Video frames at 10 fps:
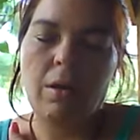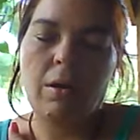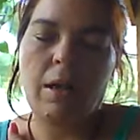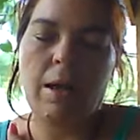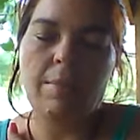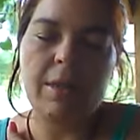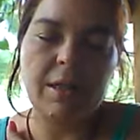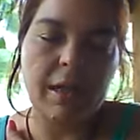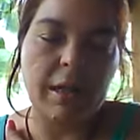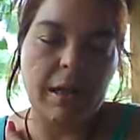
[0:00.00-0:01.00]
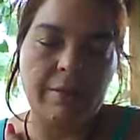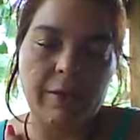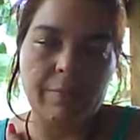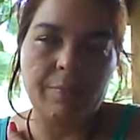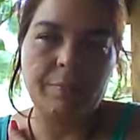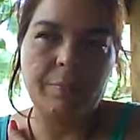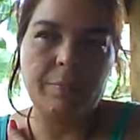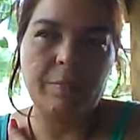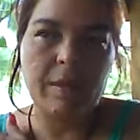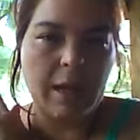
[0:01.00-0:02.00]
or how much they love you.
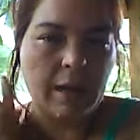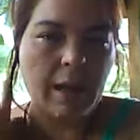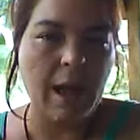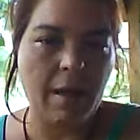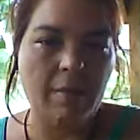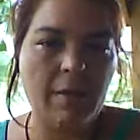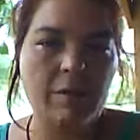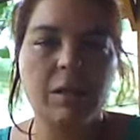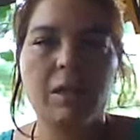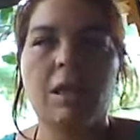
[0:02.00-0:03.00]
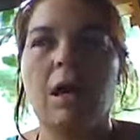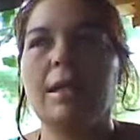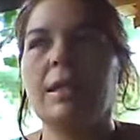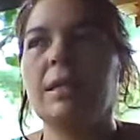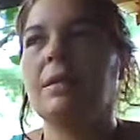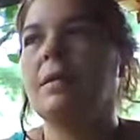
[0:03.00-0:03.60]
They have those thoughts.